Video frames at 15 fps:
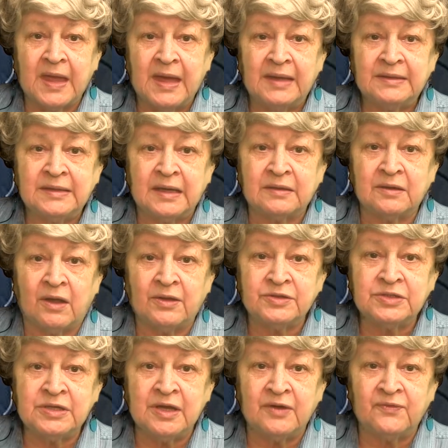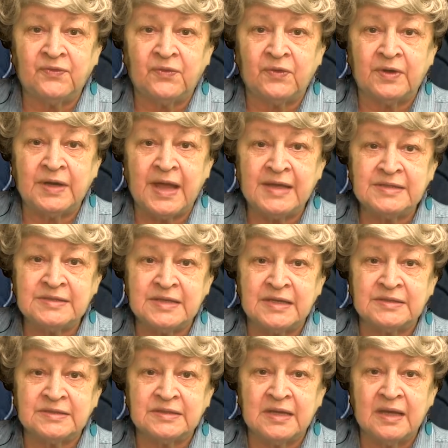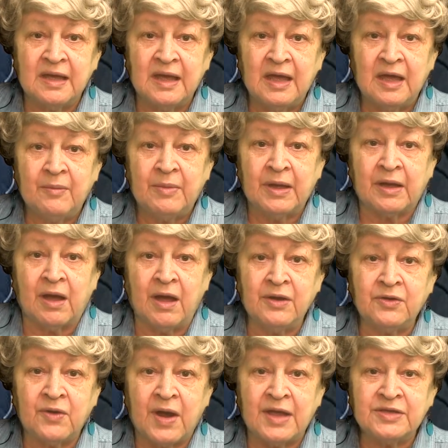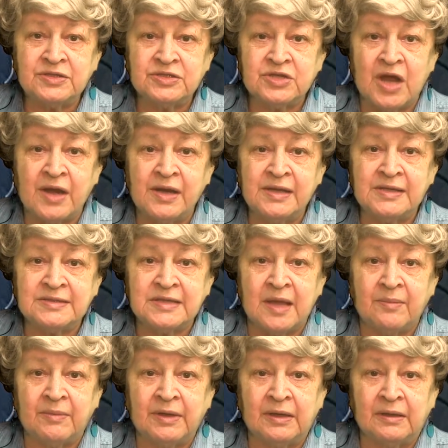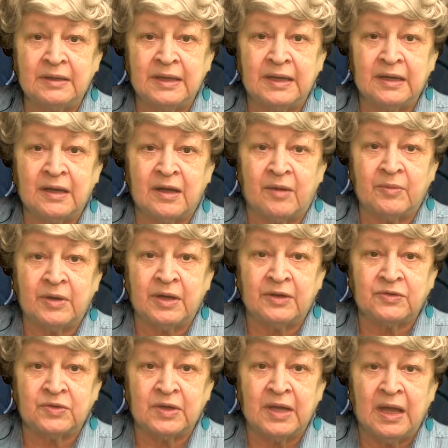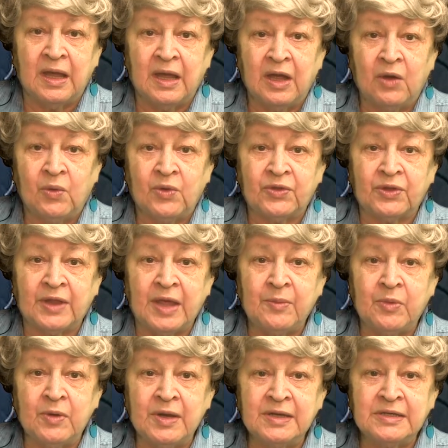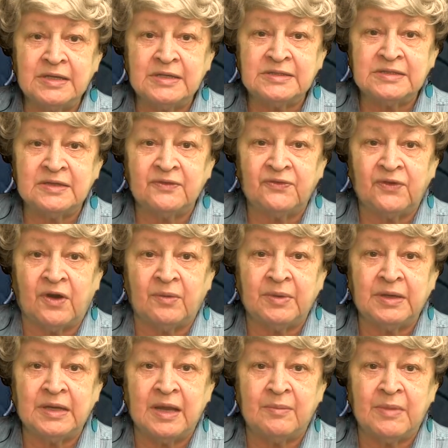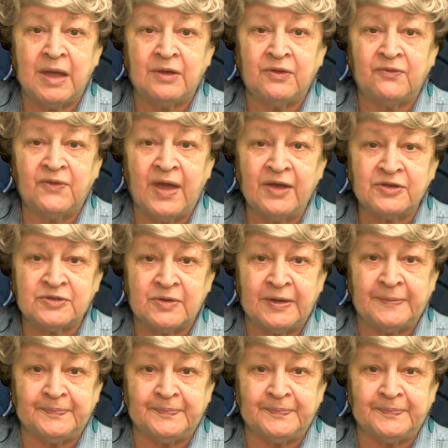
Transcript: technology, and foreign assets. By contrast, China is a middle-income country with labor-intensive farming and manufacturing.